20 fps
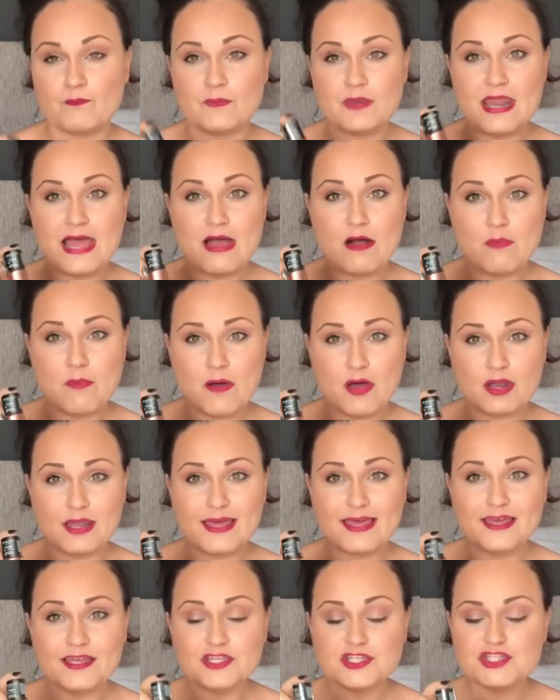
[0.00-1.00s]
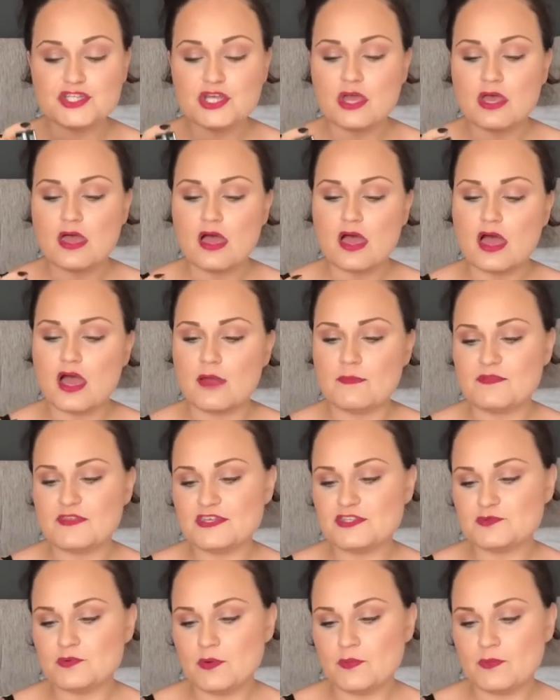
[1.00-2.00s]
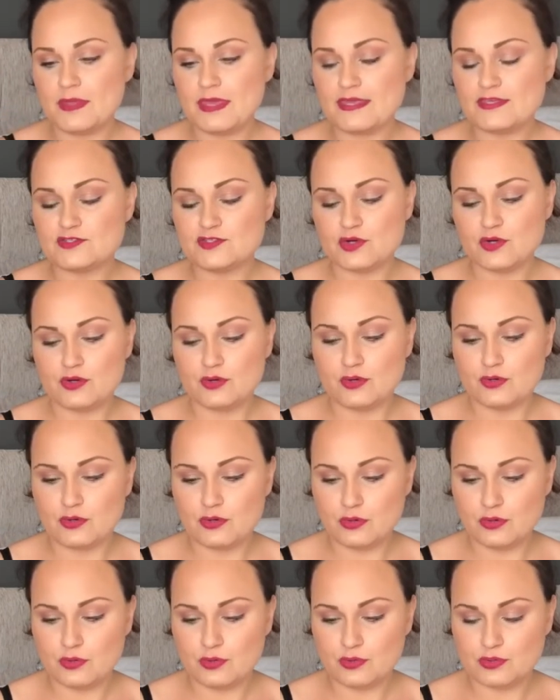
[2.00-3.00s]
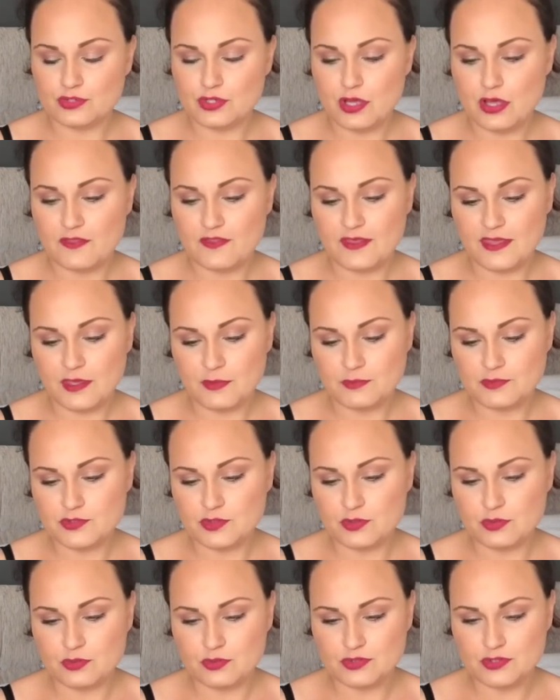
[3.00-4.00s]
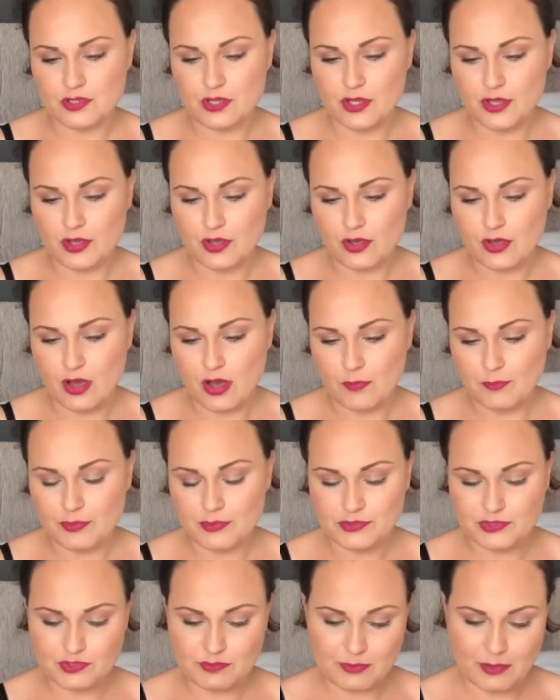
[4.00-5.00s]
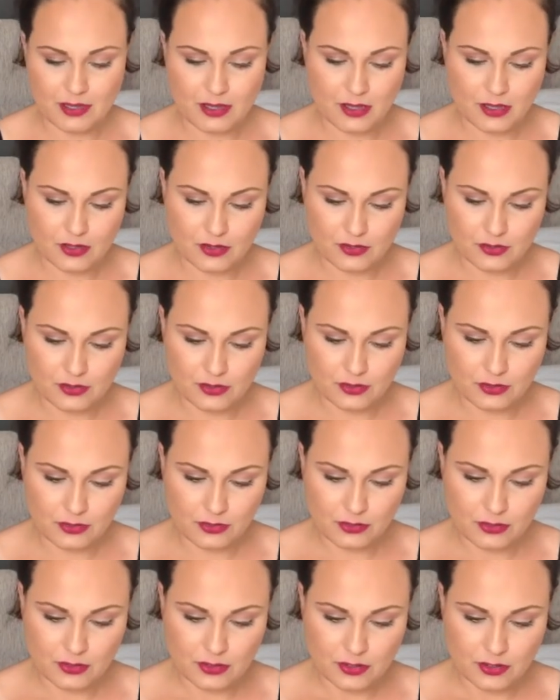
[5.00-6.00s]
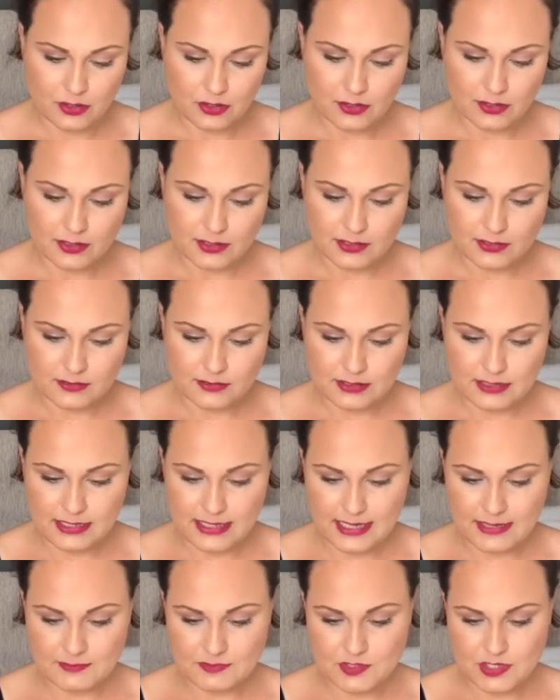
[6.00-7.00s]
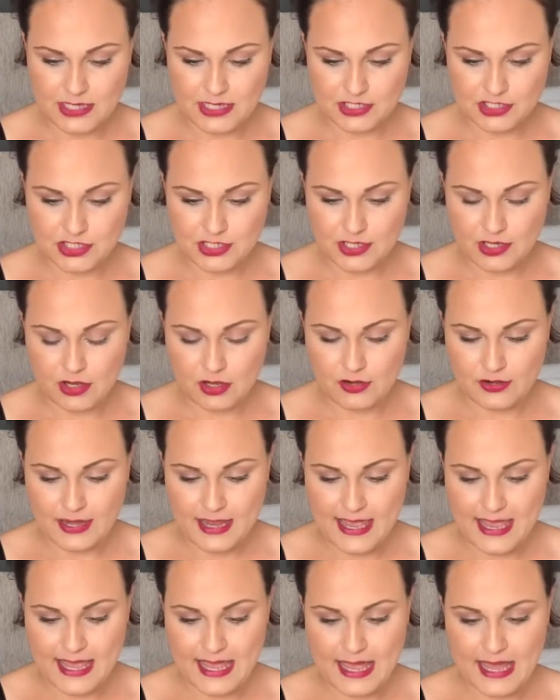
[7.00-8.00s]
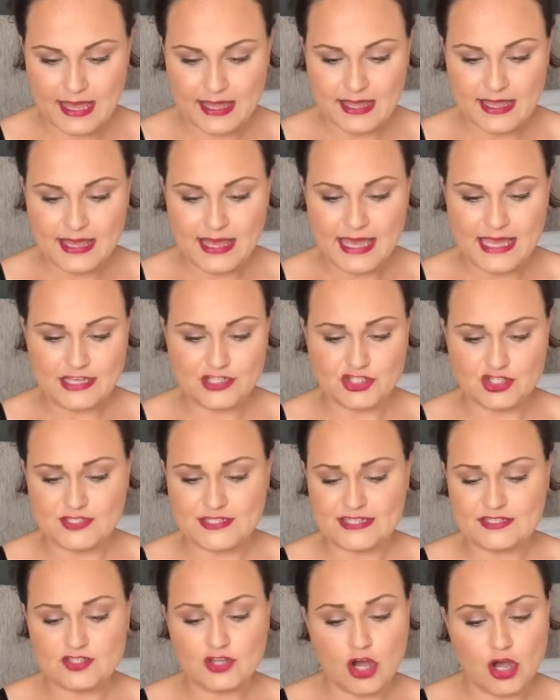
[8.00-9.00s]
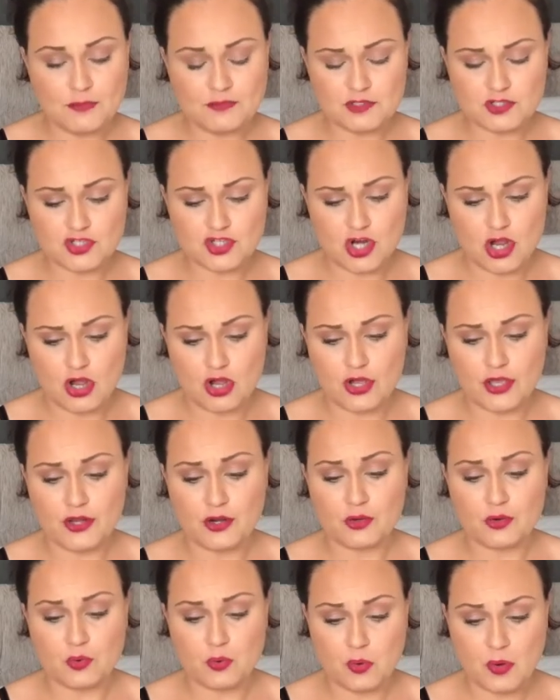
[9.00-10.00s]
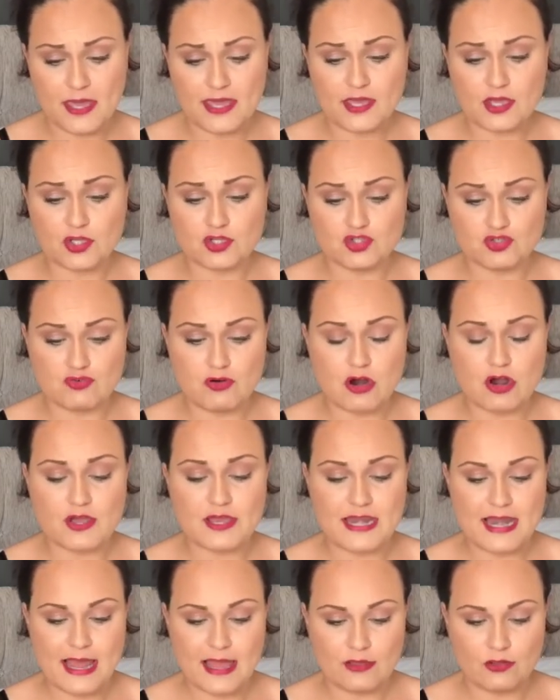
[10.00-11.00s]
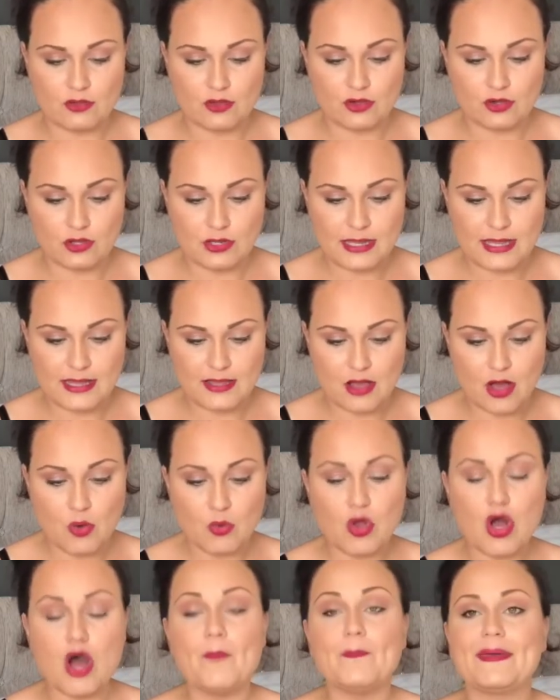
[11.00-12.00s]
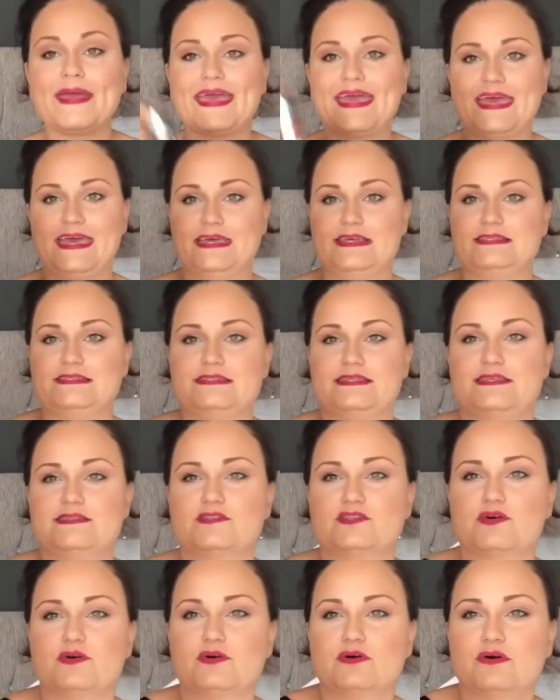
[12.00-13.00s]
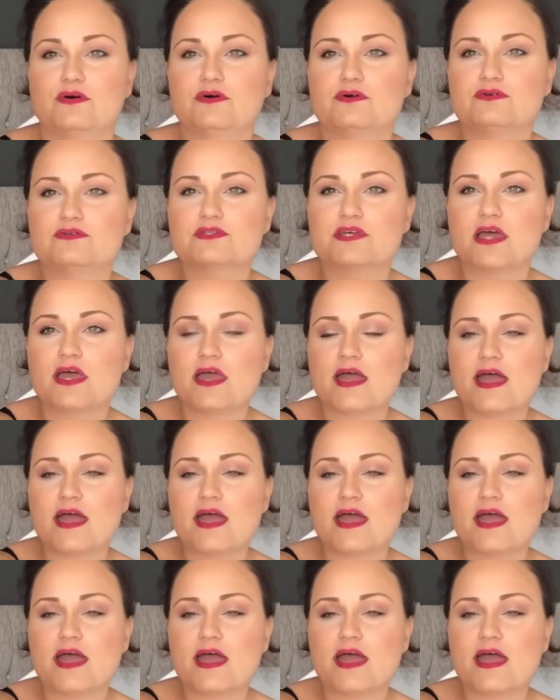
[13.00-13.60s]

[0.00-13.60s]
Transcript: nail polish. This one is called, I think it was called like Copper Sparkle. The name's not actually on here. It just says Time to Shine Quick Dry Nail Colour. Oh, Copper Kiss it's called.